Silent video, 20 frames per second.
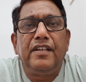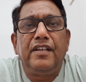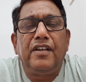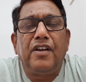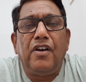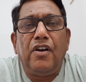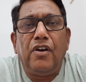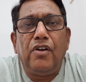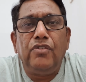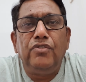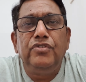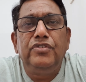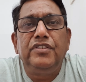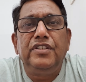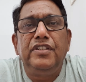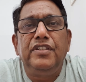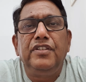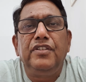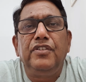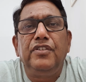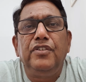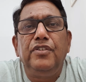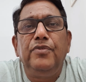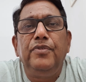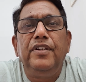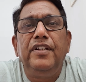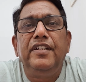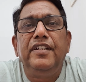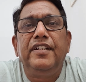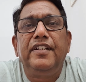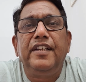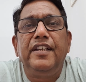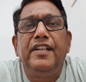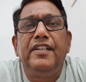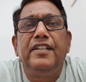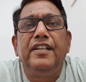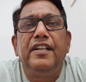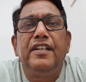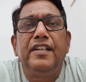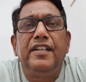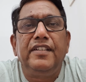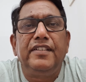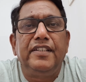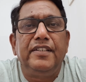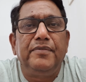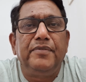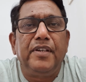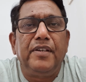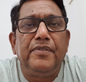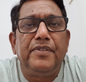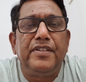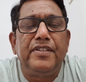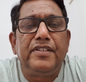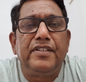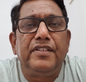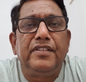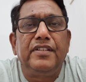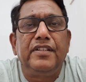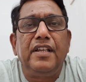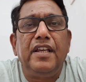housing you will take the casing vibrations,